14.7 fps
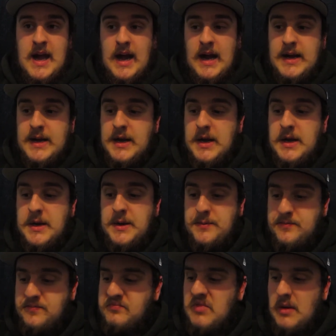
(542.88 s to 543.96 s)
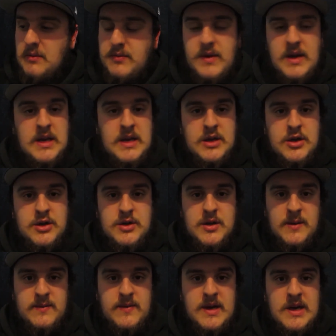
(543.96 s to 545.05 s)
and I'm feeling good.
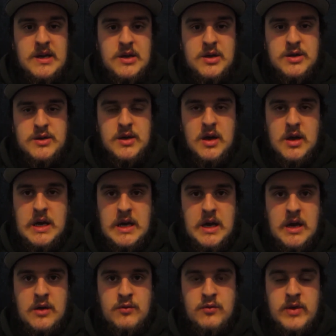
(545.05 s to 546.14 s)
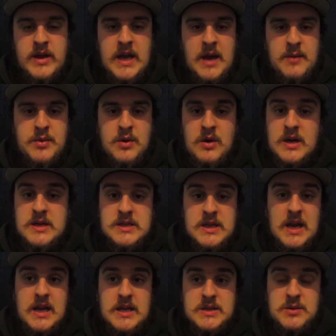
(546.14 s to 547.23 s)
I'm feeling good. I'm going to recap you guys
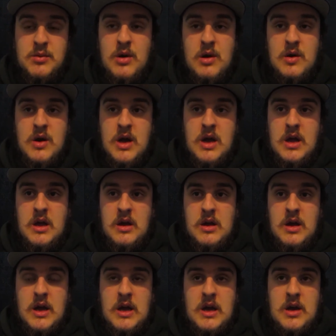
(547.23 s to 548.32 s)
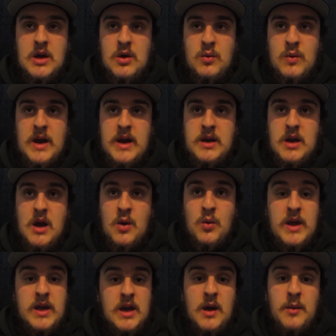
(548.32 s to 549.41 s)
later tomorrow. When I
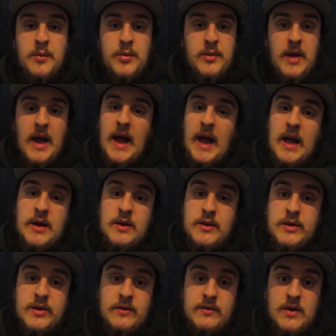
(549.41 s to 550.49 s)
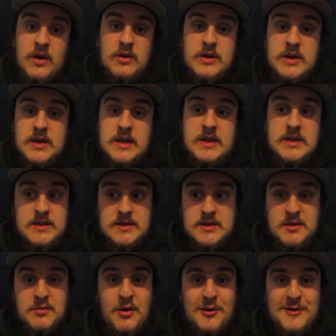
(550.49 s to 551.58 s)
wake up, and the vlog is
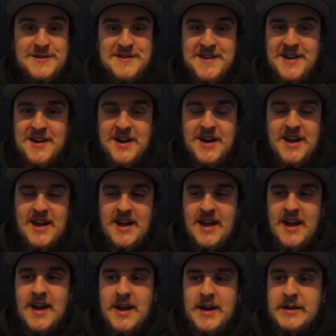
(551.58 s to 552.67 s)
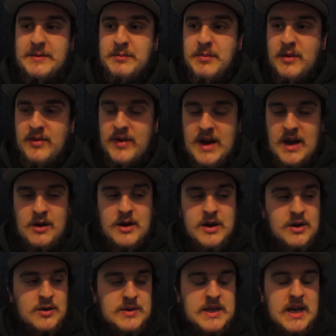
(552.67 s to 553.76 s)
tomorrow's vlog, but for now I'm going
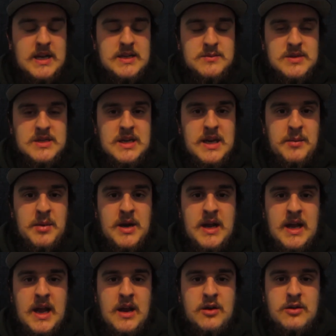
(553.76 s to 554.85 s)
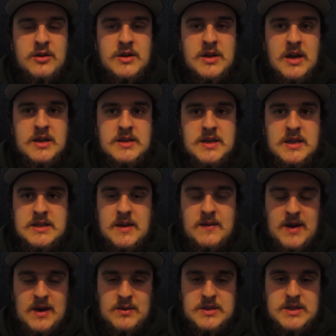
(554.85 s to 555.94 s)
to go to get some sleep. I'm going to get a good
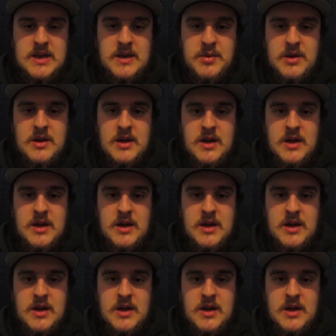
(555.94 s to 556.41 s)
6-7 hours sleep,